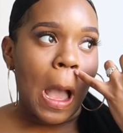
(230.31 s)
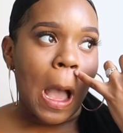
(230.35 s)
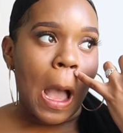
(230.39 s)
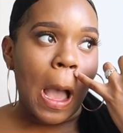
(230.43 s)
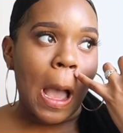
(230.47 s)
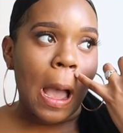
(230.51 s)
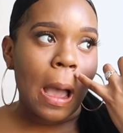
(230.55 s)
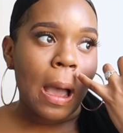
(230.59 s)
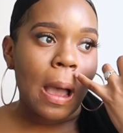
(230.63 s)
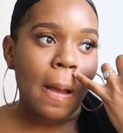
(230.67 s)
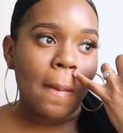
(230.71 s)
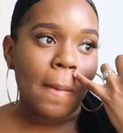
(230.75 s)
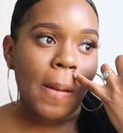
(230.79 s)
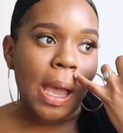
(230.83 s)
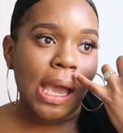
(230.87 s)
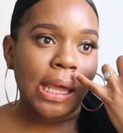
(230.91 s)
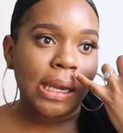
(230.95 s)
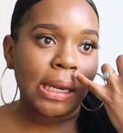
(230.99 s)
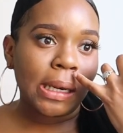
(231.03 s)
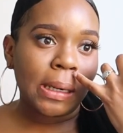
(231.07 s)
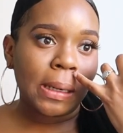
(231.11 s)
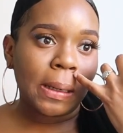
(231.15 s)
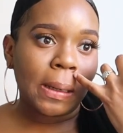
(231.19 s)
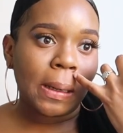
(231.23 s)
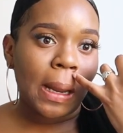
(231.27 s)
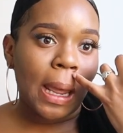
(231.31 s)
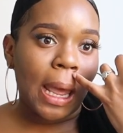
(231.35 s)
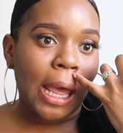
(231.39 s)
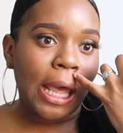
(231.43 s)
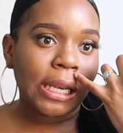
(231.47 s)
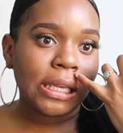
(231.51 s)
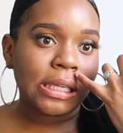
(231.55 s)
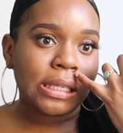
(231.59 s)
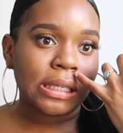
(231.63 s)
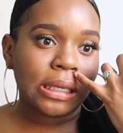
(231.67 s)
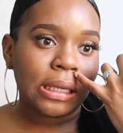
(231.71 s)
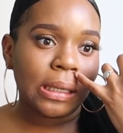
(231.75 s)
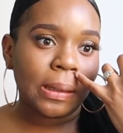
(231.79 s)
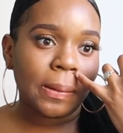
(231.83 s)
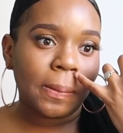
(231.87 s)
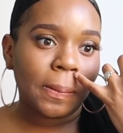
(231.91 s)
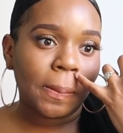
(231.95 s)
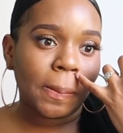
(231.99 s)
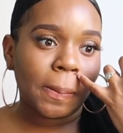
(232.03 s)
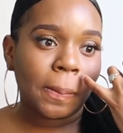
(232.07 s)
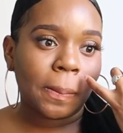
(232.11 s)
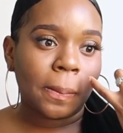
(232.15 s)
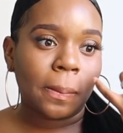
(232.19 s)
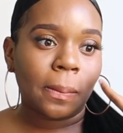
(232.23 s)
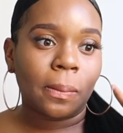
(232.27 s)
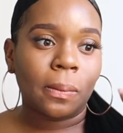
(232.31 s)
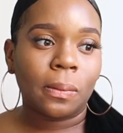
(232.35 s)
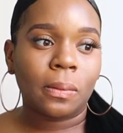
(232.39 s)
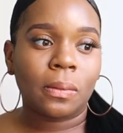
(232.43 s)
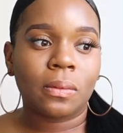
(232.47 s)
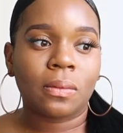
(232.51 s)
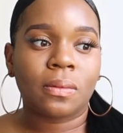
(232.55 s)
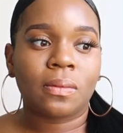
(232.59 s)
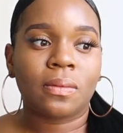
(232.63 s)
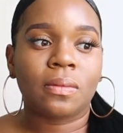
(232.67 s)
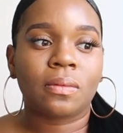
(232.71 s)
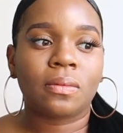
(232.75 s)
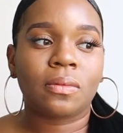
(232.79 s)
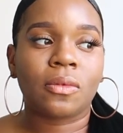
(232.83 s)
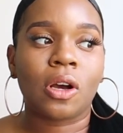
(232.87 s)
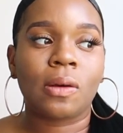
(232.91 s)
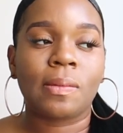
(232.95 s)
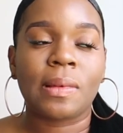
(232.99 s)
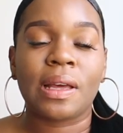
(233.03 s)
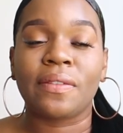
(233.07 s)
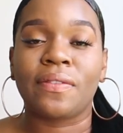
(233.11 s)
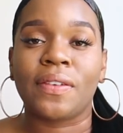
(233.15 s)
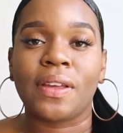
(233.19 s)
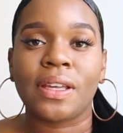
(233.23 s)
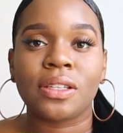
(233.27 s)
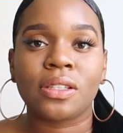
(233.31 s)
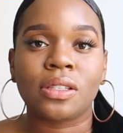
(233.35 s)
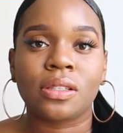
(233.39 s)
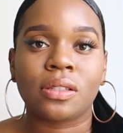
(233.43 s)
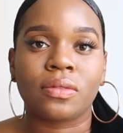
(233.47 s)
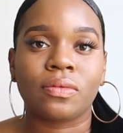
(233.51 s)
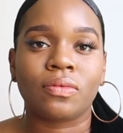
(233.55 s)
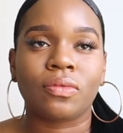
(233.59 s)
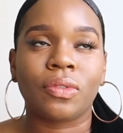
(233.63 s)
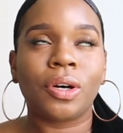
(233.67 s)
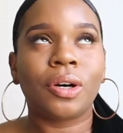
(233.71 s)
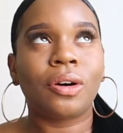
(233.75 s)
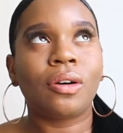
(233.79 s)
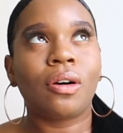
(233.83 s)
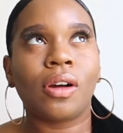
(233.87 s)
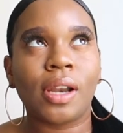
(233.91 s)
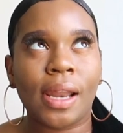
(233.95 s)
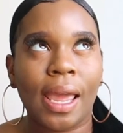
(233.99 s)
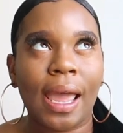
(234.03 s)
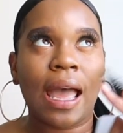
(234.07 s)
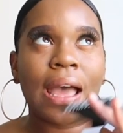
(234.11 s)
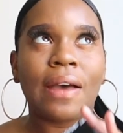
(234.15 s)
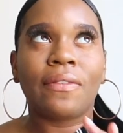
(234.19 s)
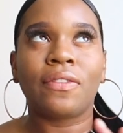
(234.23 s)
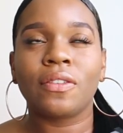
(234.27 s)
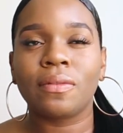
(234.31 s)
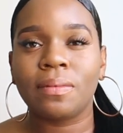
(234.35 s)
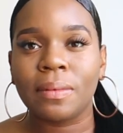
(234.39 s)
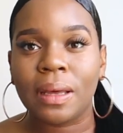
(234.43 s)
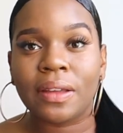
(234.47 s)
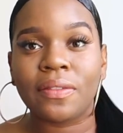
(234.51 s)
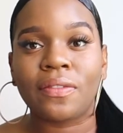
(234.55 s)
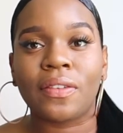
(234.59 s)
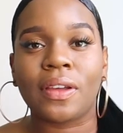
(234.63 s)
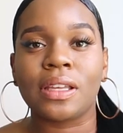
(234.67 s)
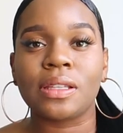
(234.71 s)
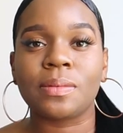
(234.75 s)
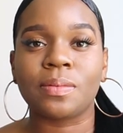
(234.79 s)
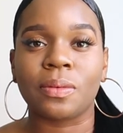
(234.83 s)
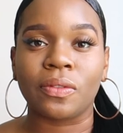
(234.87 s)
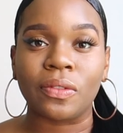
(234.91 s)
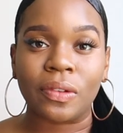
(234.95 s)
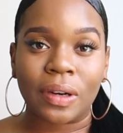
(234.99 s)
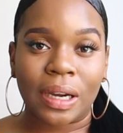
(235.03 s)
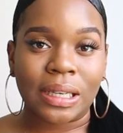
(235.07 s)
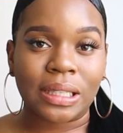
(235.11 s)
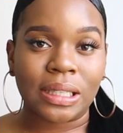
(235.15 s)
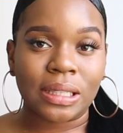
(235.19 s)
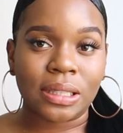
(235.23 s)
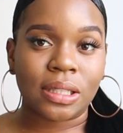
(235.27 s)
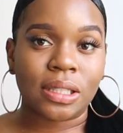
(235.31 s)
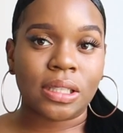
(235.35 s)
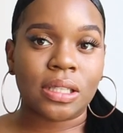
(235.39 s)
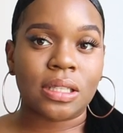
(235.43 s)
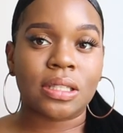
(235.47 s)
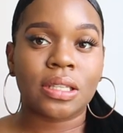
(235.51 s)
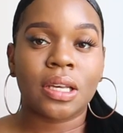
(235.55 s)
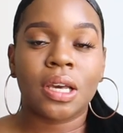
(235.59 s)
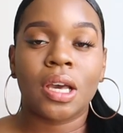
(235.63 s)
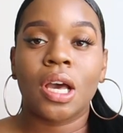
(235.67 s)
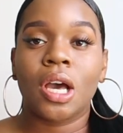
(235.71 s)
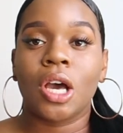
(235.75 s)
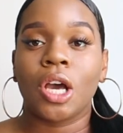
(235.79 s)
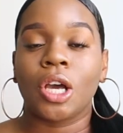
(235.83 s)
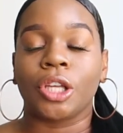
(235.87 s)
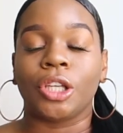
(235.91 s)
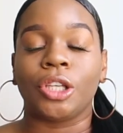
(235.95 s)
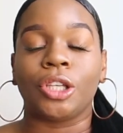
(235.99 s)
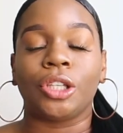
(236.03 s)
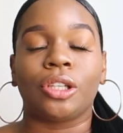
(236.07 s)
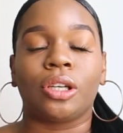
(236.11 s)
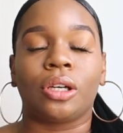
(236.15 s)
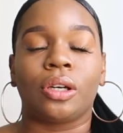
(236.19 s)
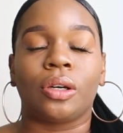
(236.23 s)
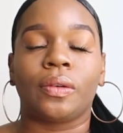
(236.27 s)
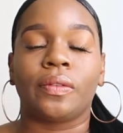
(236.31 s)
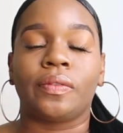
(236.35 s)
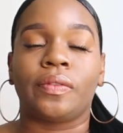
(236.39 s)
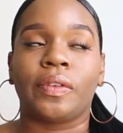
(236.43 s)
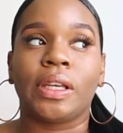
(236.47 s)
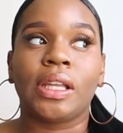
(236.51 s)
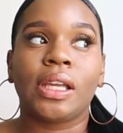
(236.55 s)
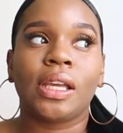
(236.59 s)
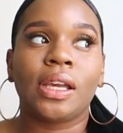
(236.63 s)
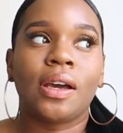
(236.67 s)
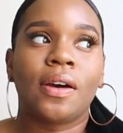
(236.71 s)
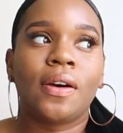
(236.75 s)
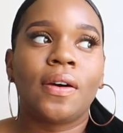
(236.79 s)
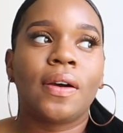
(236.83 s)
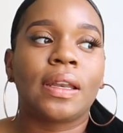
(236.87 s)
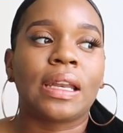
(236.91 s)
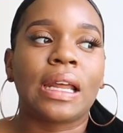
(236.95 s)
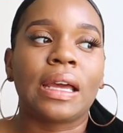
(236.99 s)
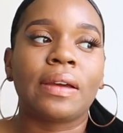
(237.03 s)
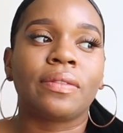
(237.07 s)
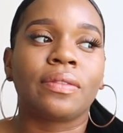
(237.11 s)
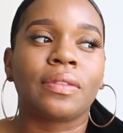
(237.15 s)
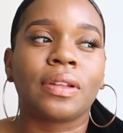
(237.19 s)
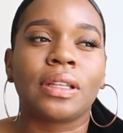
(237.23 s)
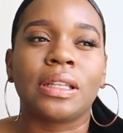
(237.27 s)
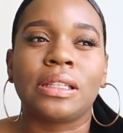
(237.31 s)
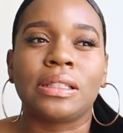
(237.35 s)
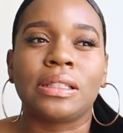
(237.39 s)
I did it on my face, well, on half of my face before I did this, you know, video, and I'm